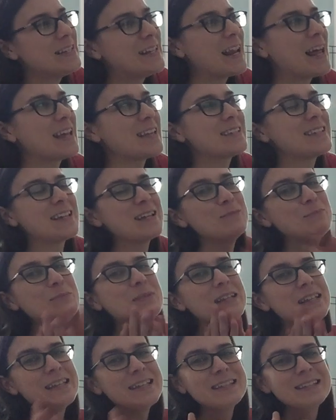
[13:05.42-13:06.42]
and I said,
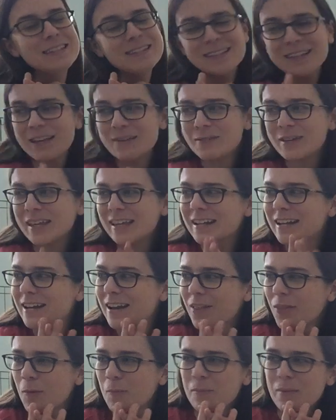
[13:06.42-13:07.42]
please, can we get
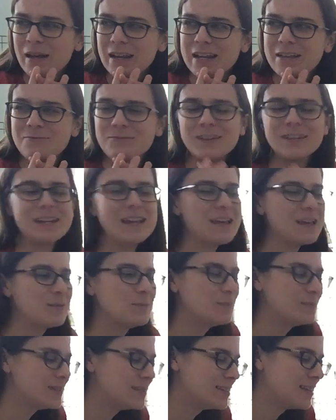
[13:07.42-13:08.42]
another bunny for
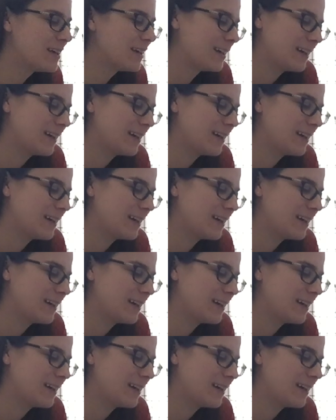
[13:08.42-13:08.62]
Nibs?